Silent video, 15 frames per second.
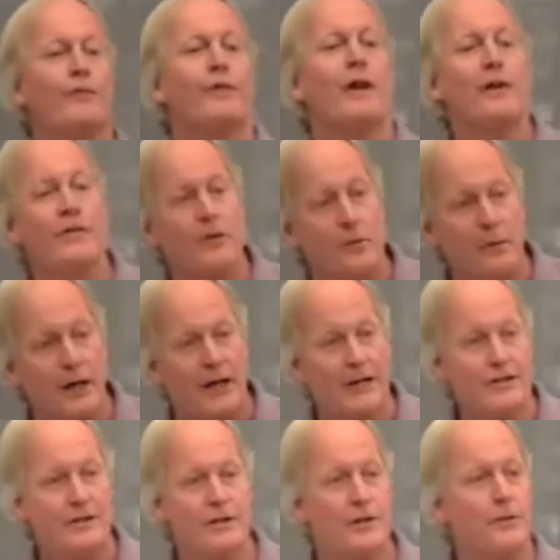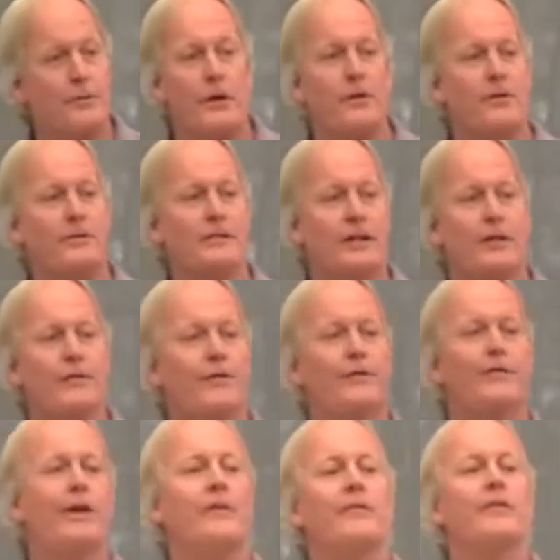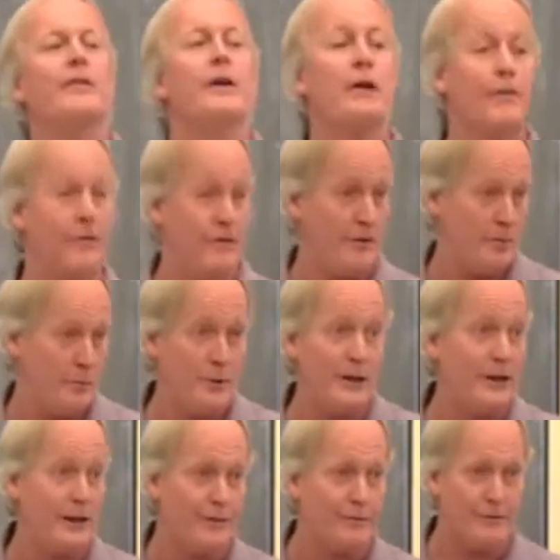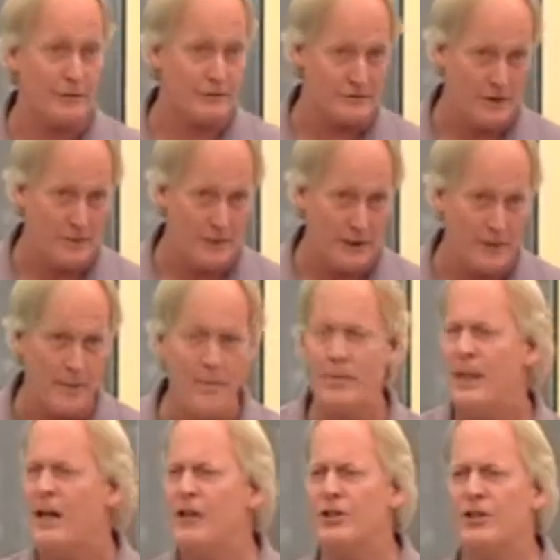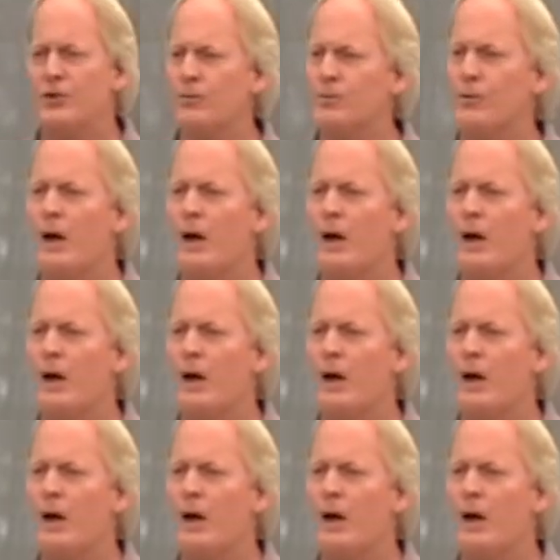in front of a bus, to throw yourself in front of a bullet for someone, to